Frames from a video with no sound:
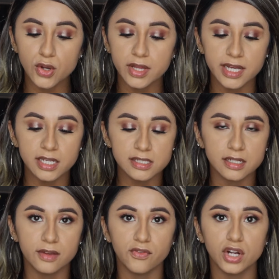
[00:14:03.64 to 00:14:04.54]
it,
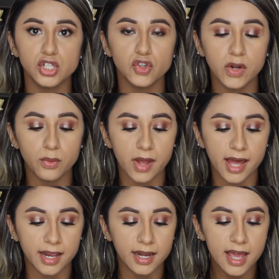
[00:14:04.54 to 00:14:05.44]
took it for a
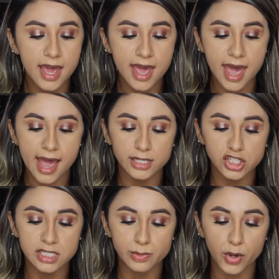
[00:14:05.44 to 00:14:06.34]
joyride, and
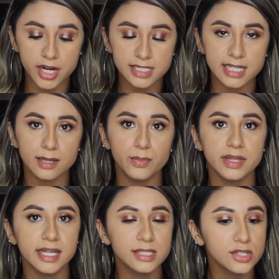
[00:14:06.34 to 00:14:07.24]
just parked it.
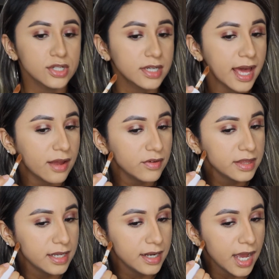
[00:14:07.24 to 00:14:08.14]
But they took
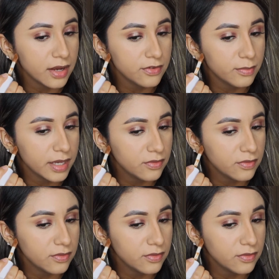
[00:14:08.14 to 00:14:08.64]
everything out of my